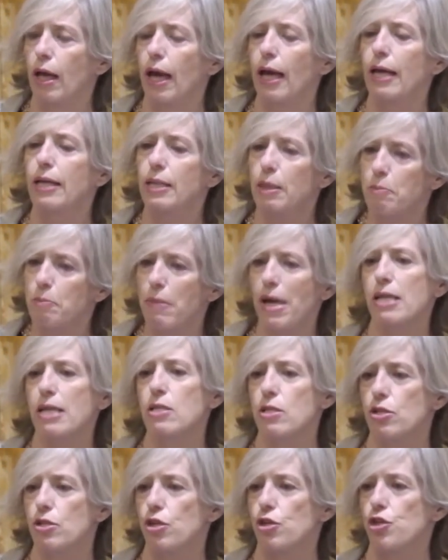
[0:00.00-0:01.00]
And the
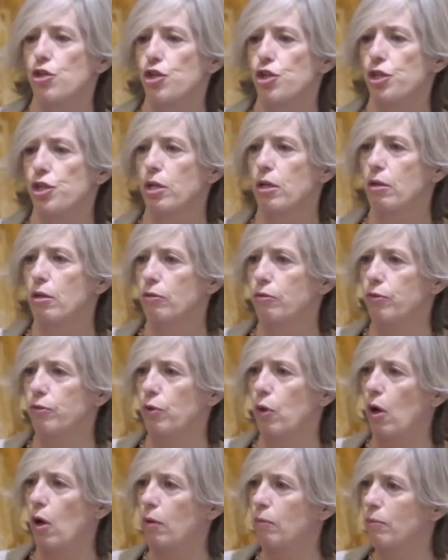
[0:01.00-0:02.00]
message
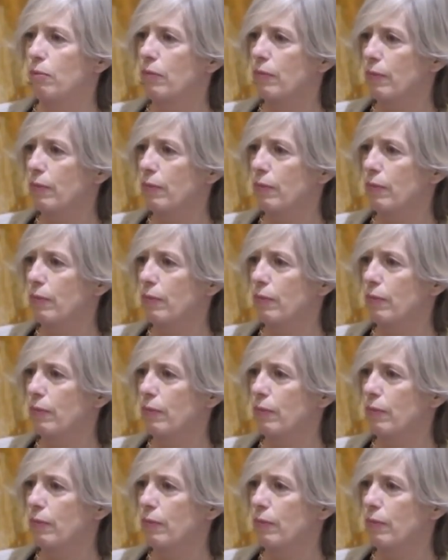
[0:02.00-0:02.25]
from